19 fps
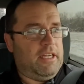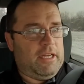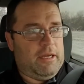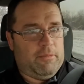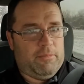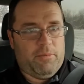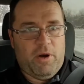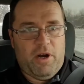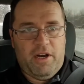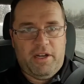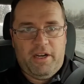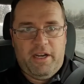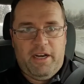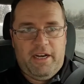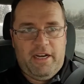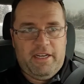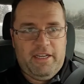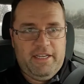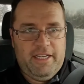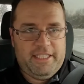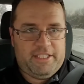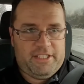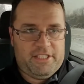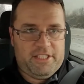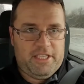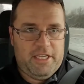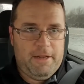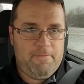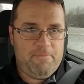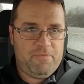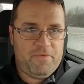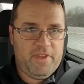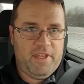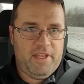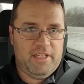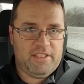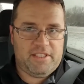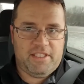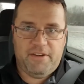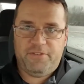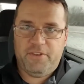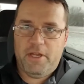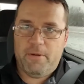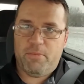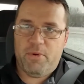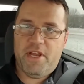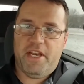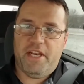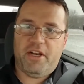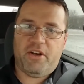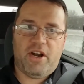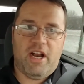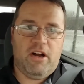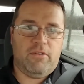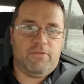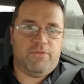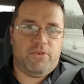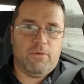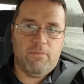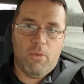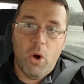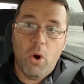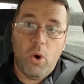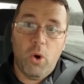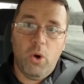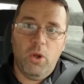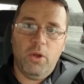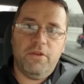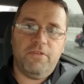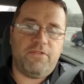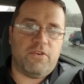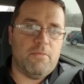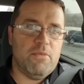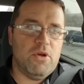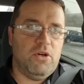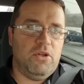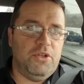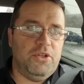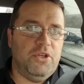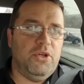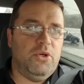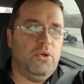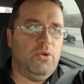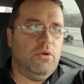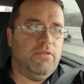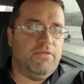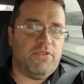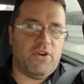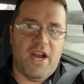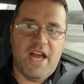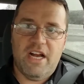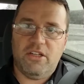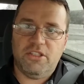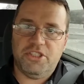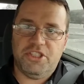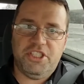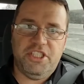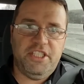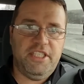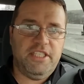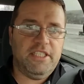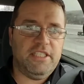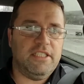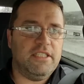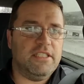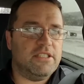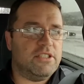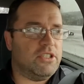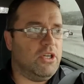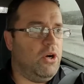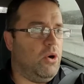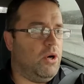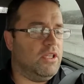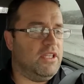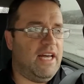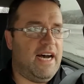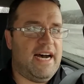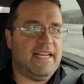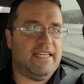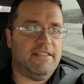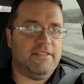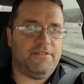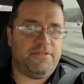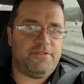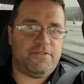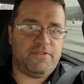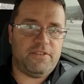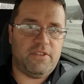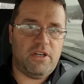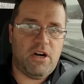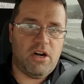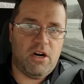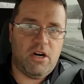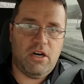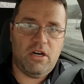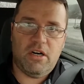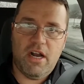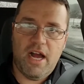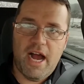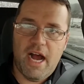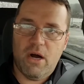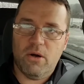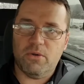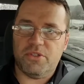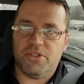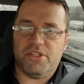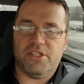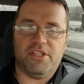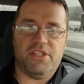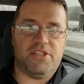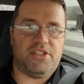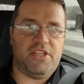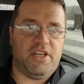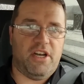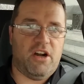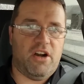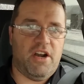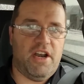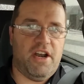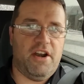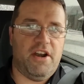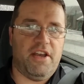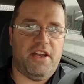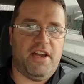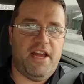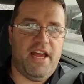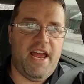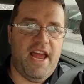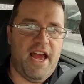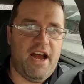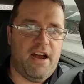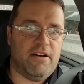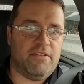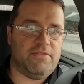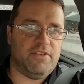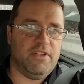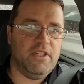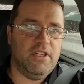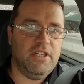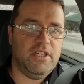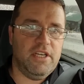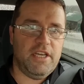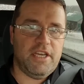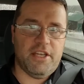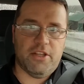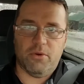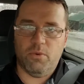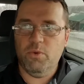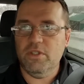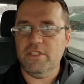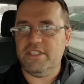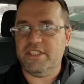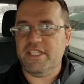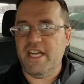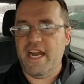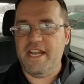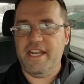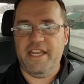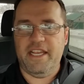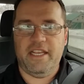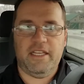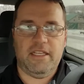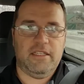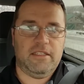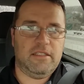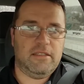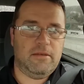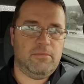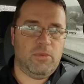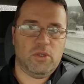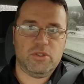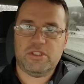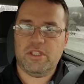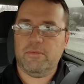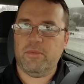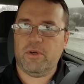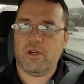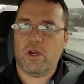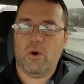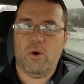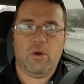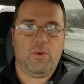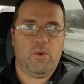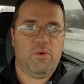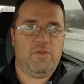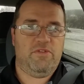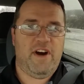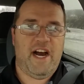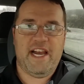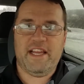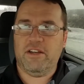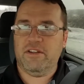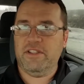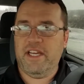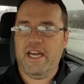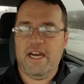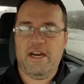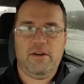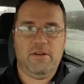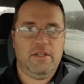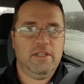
But it's definitely a breeding ground for mold, for mildew, for algae. So a lot of our houses in our area have either wood siding. Most of them are going with vinyl now.